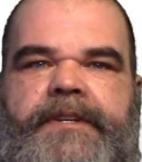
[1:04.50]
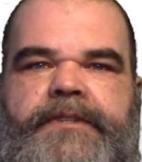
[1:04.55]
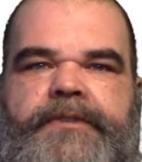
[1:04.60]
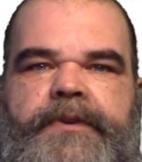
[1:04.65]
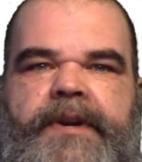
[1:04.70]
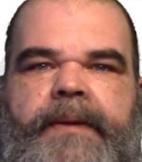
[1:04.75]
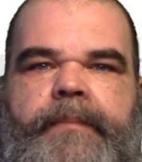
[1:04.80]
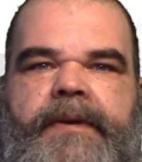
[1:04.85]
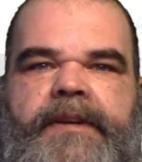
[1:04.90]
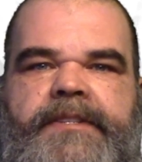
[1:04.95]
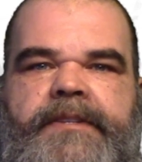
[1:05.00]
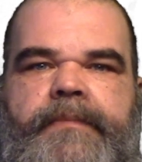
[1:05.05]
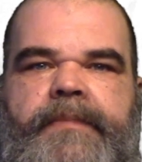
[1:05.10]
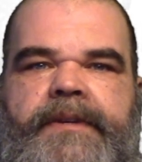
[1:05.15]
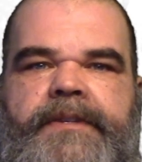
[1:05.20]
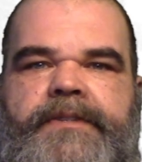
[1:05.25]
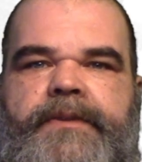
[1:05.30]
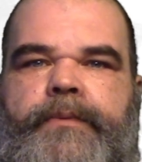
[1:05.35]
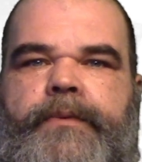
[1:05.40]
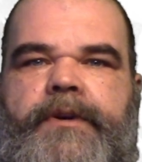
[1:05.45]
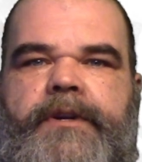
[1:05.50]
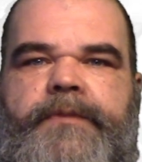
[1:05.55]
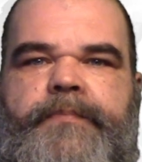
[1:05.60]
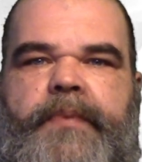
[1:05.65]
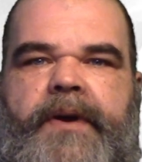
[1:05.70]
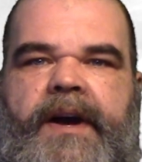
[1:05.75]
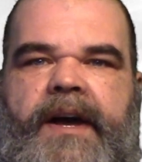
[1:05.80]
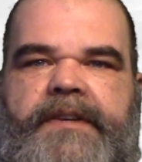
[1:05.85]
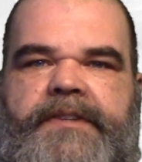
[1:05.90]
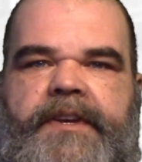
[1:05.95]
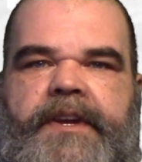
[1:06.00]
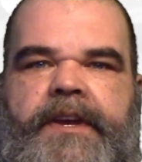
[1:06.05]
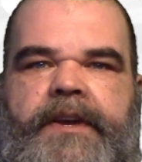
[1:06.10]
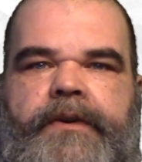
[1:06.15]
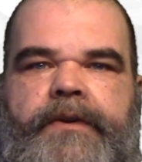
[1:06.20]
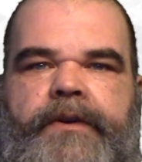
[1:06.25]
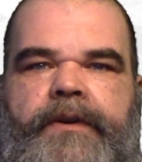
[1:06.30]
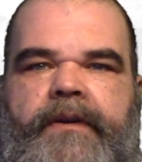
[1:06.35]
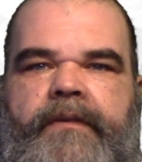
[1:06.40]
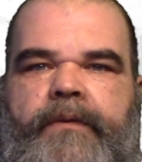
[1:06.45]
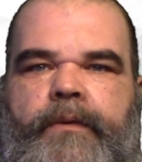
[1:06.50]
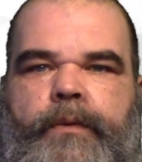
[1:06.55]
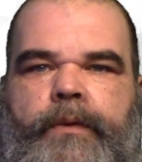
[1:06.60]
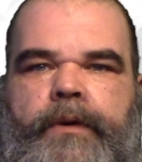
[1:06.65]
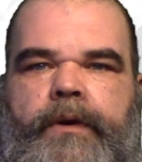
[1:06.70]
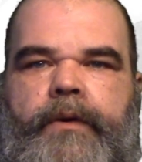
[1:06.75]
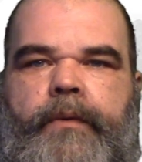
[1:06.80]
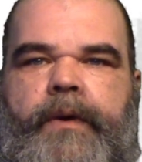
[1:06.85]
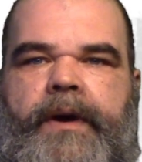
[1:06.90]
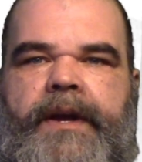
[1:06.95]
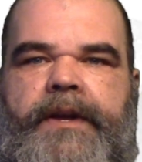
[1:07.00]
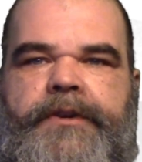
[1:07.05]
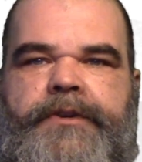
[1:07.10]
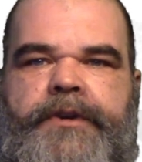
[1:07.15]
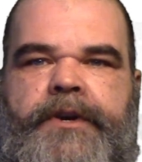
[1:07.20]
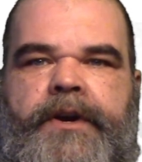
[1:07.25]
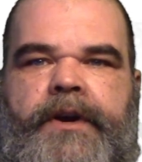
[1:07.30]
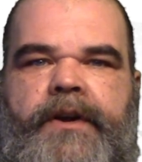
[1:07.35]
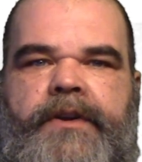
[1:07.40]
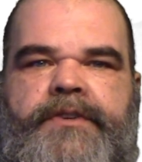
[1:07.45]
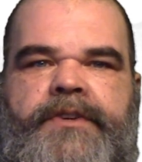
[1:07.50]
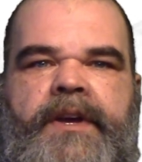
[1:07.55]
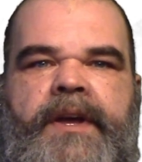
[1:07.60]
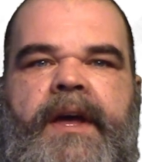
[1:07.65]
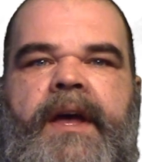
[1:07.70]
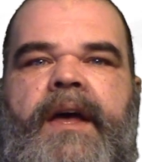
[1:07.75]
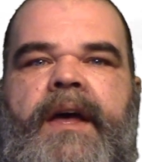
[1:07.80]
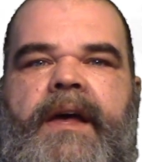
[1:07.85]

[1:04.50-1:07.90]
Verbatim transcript: extremism is the worst prosecutor of the worldwide church.